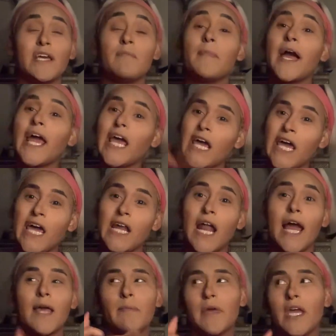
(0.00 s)
And by it,
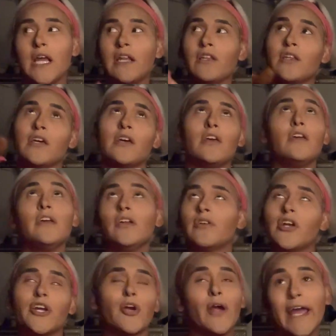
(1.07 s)
I mean, you know,
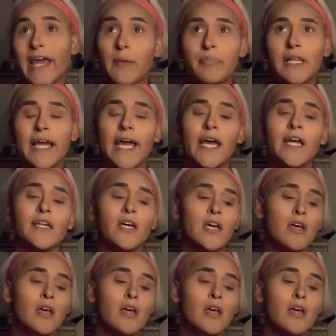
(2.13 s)
your eggplant.